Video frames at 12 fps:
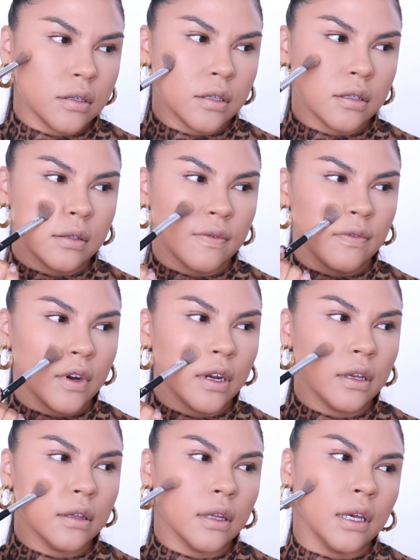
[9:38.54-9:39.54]
just
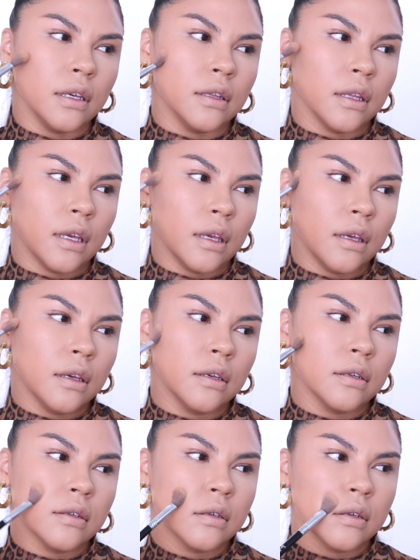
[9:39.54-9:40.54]
very lightly,
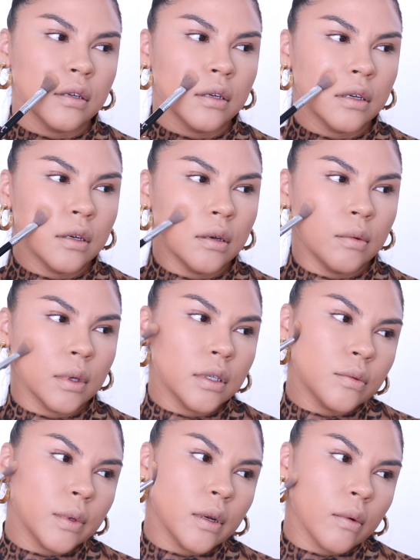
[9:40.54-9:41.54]

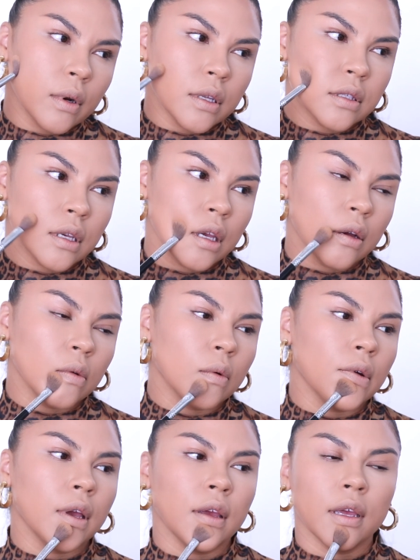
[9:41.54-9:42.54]
because we don't want to take
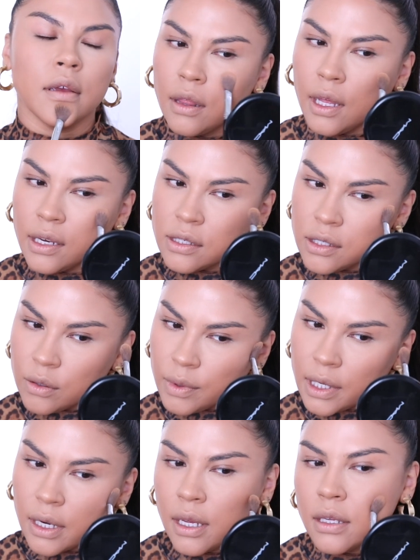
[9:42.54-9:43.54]
away that
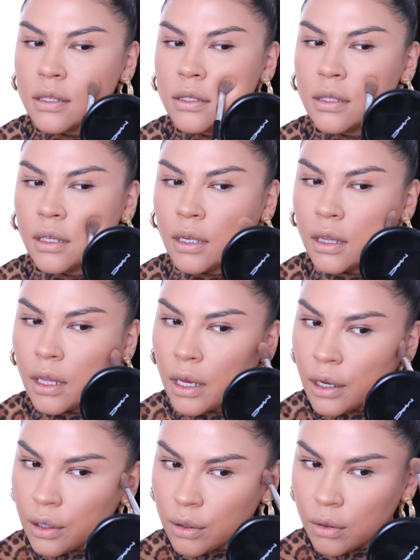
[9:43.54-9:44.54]
dewiness, the
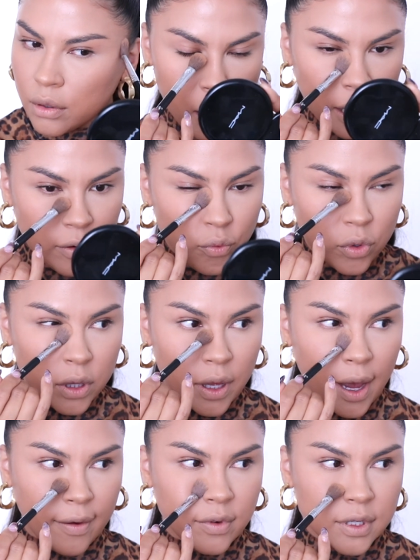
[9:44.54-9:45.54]
glow. I really
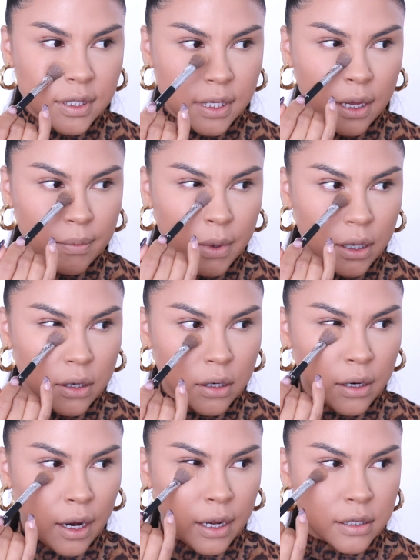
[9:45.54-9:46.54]
have to set my
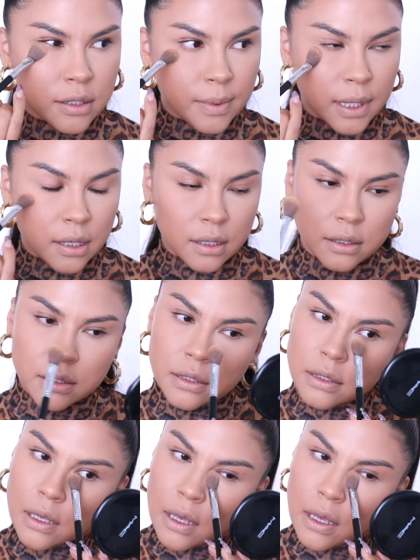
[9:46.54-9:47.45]
under eyes, because